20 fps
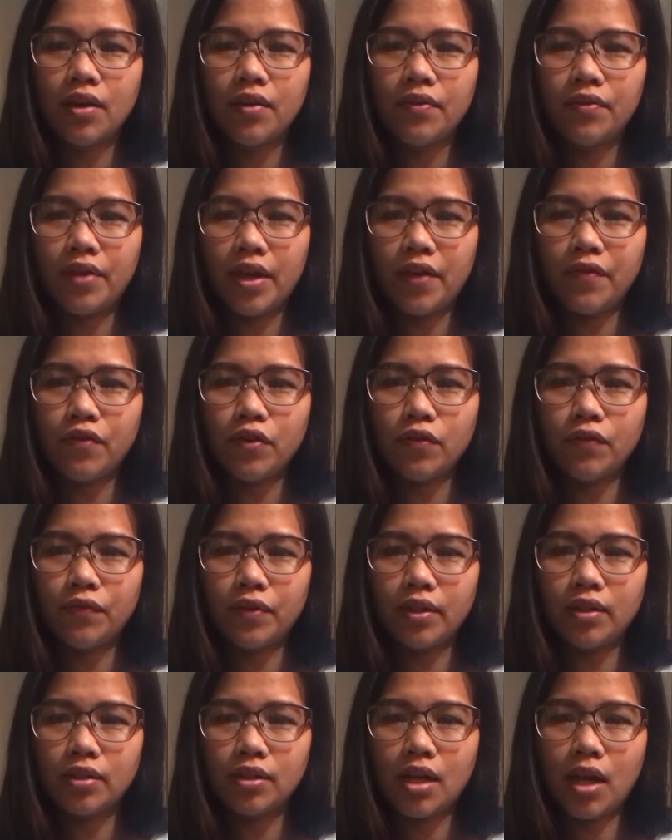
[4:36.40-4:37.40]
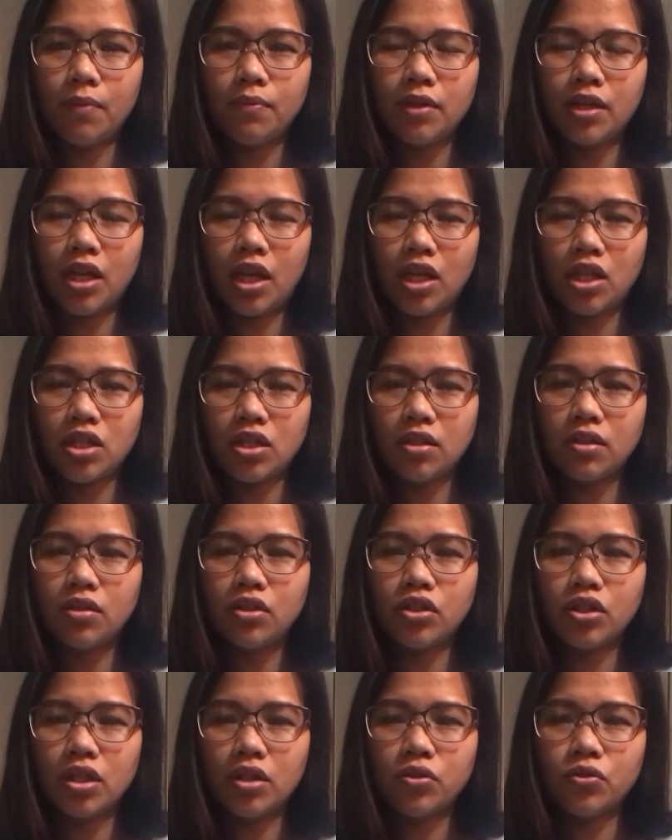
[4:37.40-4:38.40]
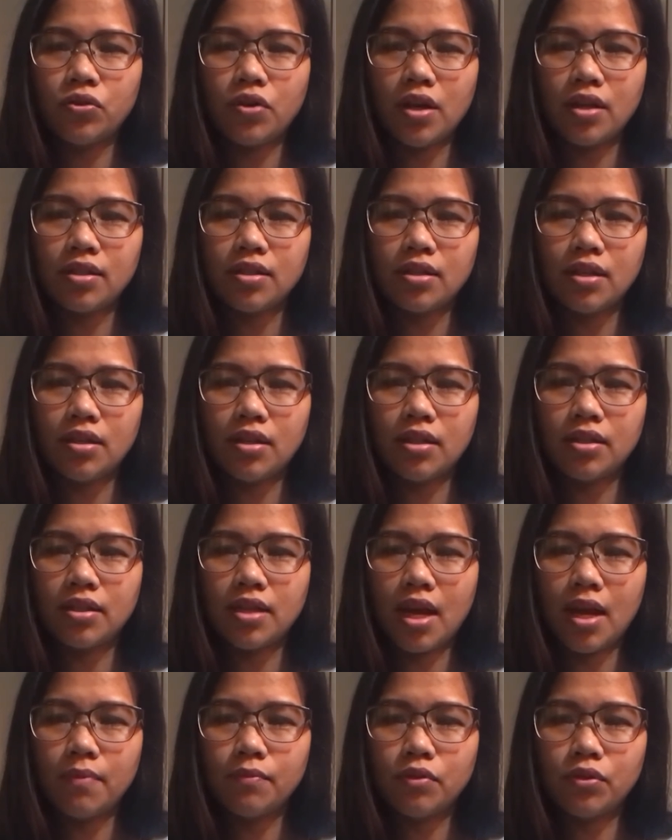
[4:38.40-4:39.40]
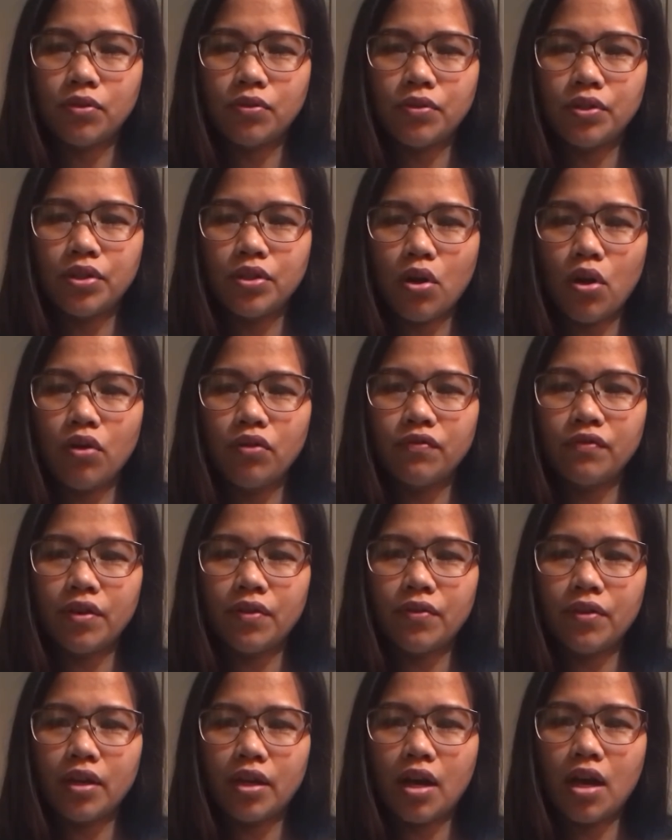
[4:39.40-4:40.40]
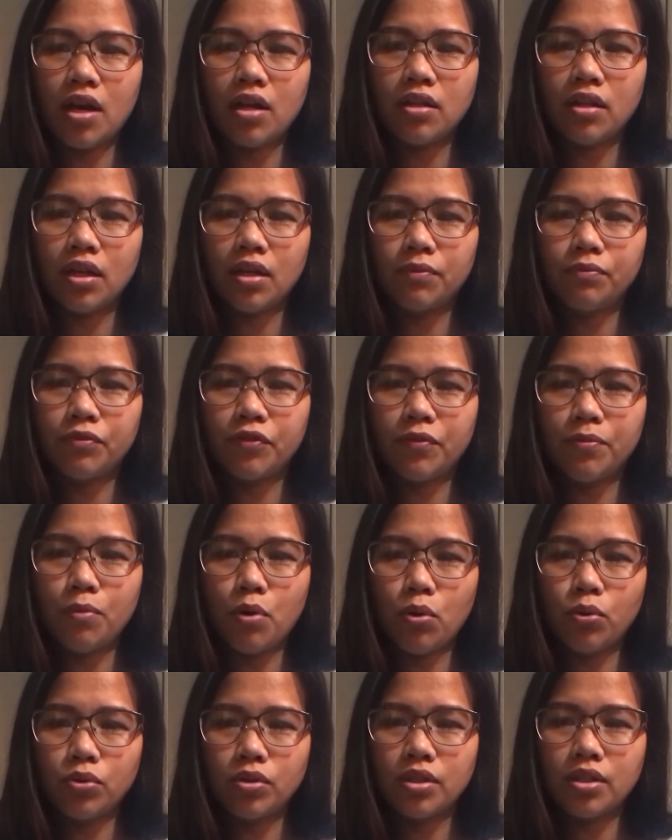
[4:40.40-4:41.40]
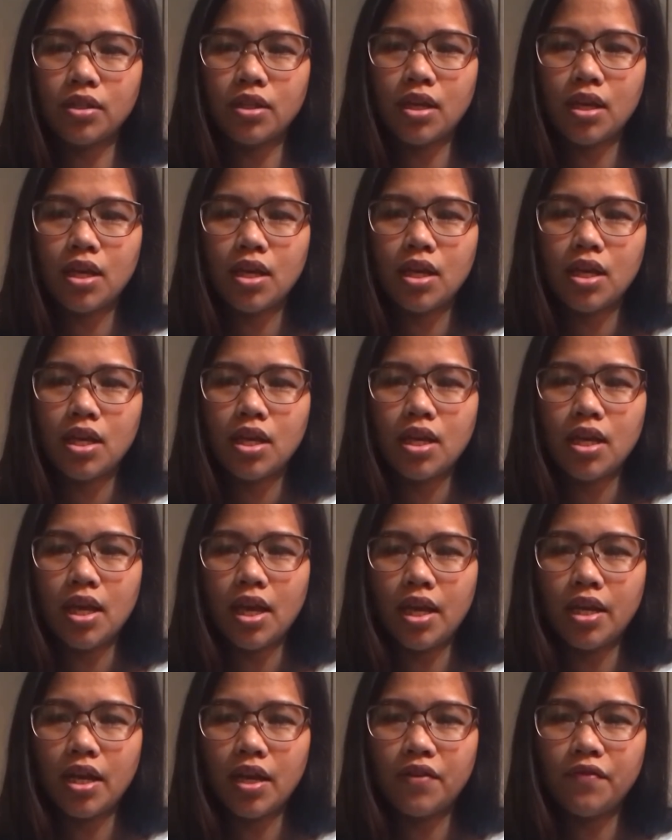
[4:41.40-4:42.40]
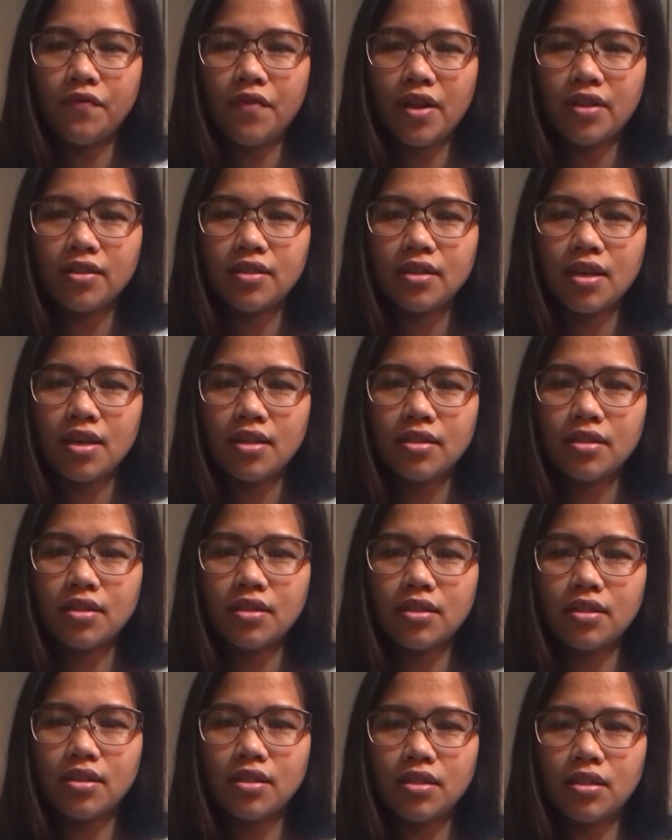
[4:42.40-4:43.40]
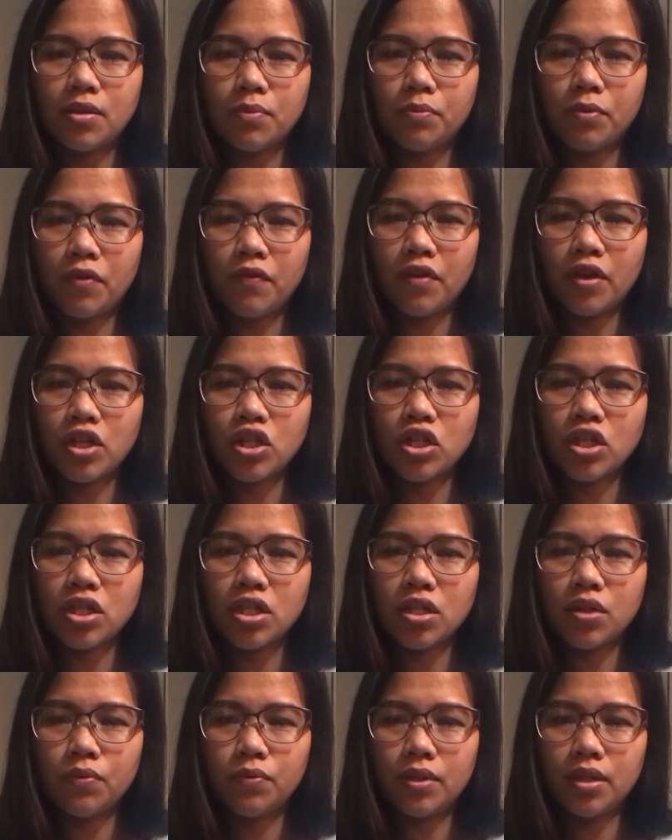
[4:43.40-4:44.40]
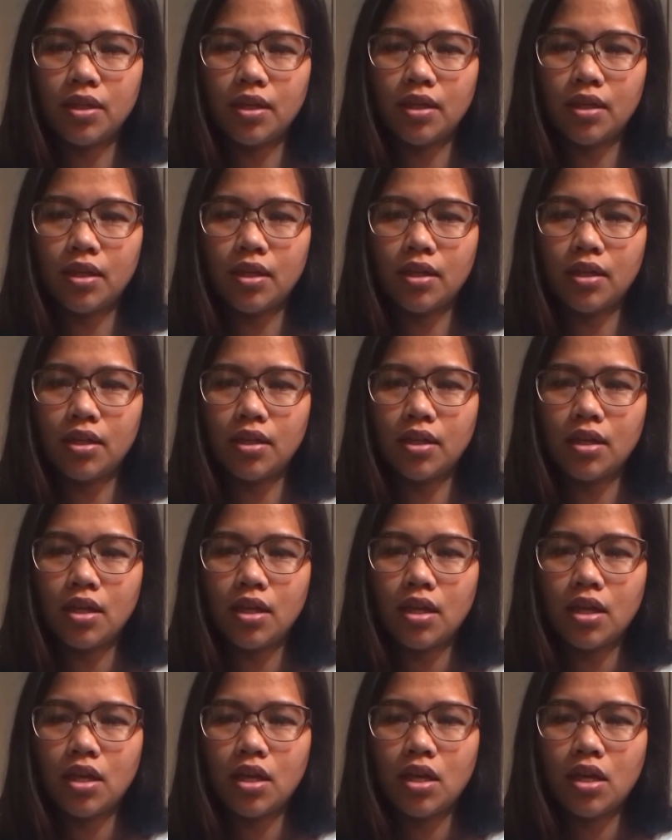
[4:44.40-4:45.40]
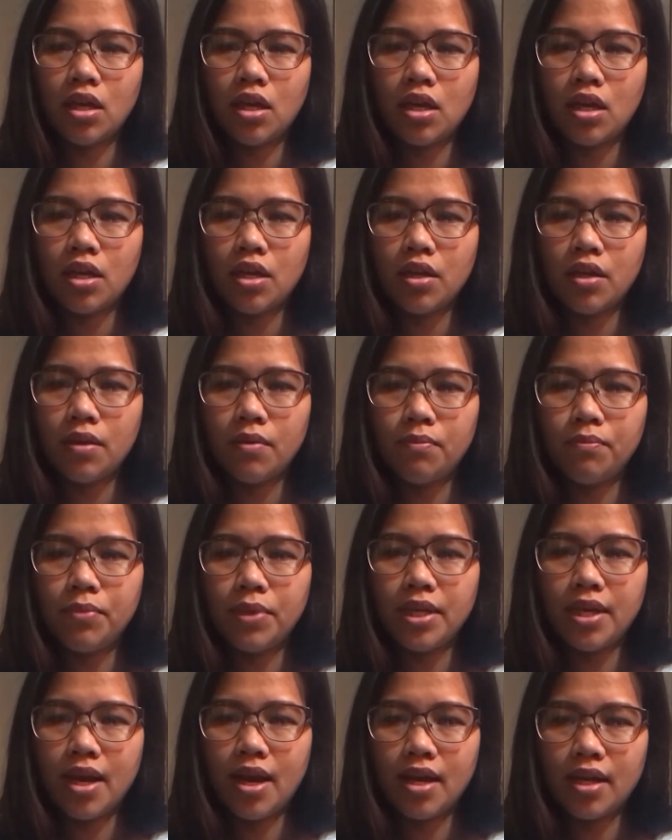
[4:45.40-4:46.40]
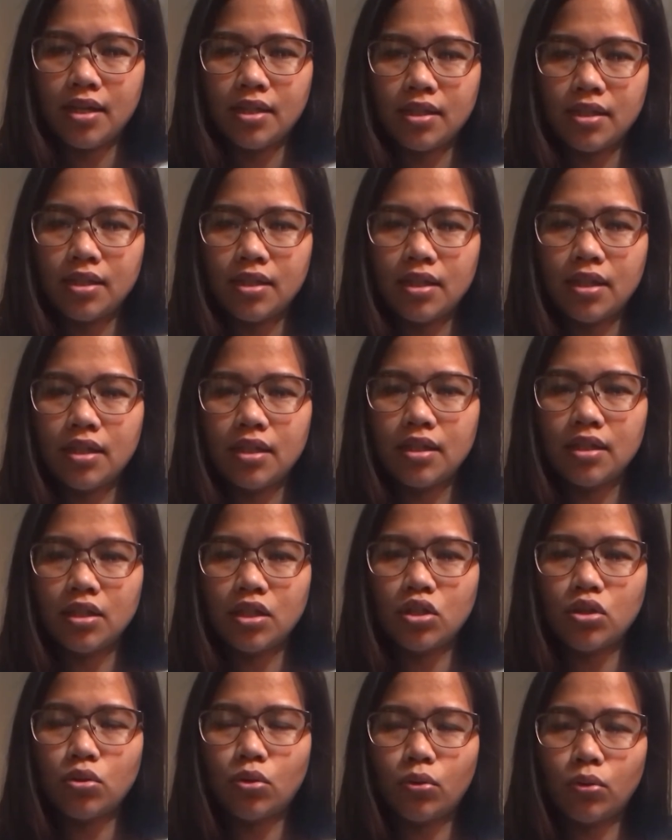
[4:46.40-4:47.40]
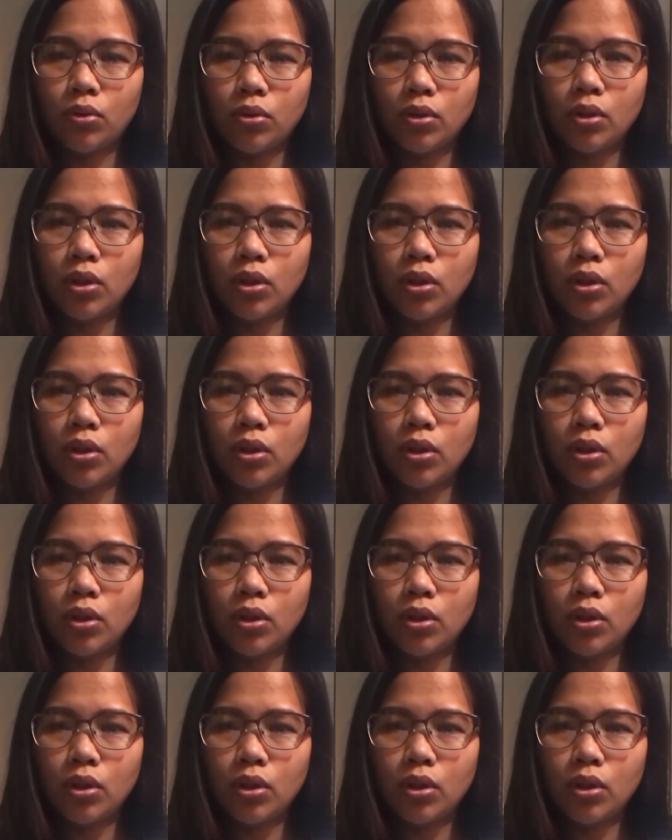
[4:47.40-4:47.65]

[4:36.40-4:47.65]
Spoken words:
They fulfill the obligation to address and attempt to resolve ethical and promotes and advances the profession within beyond the school